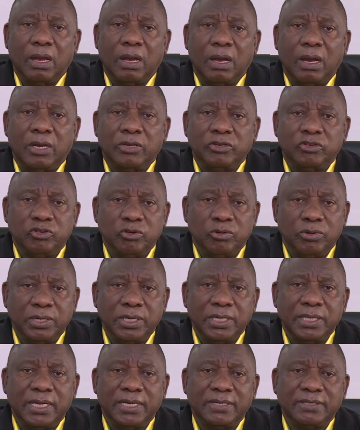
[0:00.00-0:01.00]

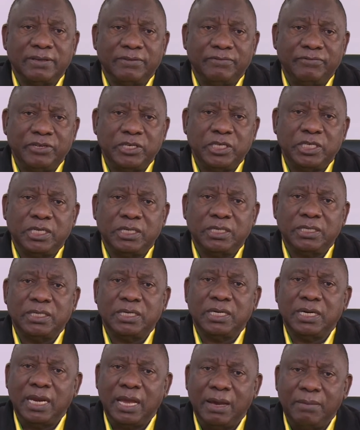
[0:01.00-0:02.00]
Ensuring that
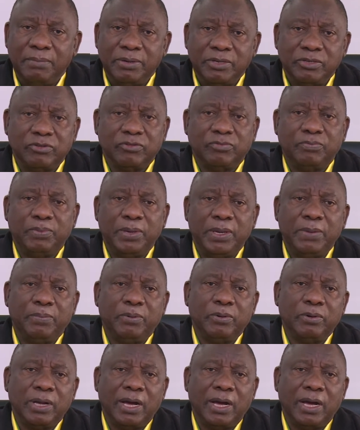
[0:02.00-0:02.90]
sufficient numbers of people